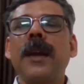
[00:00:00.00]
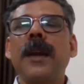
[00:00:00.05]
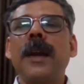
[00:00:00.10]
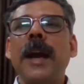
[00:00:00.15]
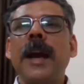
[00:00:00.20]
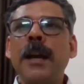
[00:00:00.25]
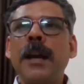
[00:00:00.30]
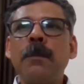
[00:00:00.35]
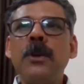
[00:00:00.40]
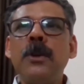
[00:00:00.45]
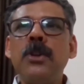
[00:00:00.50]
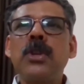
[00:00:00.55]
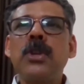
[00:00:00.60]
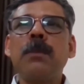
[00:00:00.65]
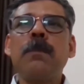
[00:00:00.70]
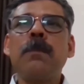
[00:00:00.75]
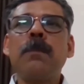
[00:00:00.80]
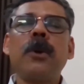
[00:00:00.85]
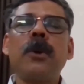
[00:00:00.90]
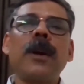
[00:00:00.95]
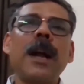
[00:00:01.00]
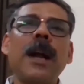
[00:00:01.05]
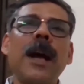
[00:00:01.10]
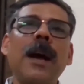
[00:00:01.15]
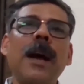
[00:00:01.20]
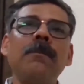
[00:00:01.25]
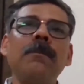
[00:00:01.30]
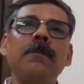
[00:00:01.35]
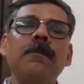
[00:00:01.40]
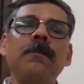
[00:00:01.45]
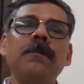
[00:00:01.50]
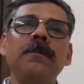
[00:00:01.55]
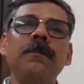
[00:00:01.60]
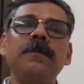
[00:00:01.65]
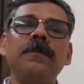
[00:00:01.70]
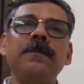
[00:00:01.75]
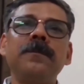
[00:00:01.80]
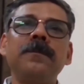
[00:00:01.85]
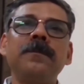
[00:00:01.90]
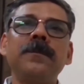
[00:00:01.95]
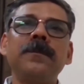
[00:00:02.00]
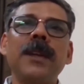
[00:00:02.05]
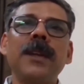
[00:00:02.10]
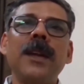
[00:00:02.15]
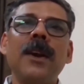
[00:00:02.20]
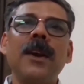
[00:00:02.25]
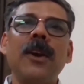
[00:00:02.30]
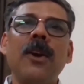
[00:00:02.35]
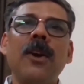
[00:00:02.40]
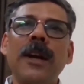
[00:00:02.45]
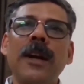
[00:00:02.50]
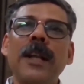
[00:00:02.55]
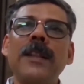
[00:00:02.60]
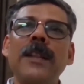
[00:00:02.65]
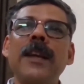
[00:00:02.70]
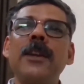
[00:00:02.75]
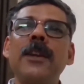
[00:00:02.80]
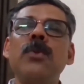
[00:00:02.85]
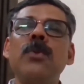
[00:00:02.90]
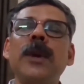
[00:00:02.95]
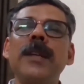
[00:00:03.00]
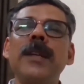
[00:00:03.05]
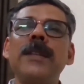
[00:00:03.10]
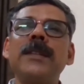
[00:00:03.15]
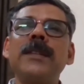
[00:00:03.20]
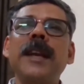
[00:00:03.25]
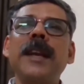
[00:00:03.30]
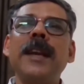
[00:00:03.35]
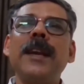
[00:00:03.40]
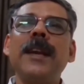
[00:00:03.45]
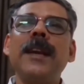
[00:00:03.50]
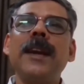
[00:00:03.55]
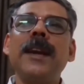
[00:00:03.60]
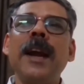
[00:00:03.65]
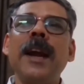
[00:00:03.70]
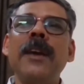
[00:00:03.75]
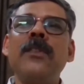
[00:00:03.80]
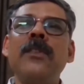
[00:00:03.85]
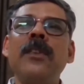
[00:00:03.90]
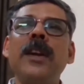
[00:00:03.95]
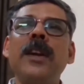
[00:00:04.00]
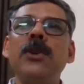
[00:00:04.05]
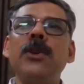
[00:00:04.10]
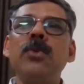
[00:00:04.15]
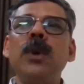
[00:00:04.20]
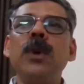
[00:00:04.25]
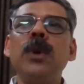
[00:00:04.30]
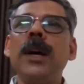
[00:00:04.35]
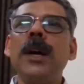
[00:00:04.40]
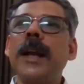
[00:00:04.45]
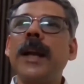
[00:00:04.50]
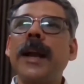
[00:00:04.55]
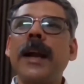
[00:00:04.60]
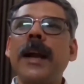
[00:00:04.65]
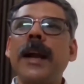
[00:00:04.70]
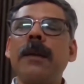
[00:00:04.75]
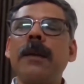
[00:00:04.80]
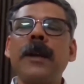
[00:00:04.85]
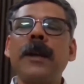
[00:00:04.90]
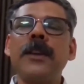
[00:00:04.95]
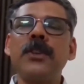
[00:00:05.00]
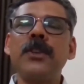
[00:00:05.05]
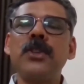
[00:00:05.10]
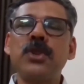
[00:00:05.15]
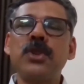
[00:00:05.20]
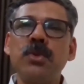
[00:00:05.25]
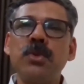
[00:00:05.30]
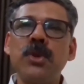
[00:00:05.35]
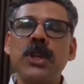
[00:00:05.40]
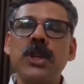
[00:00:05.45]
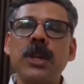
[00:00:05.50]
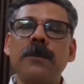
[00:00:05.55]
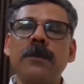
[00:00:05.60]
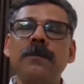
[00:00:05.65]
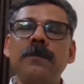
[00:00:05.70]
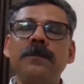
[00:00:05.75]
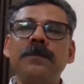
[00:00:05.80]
admission program, or rather you can say entry to an academic institution.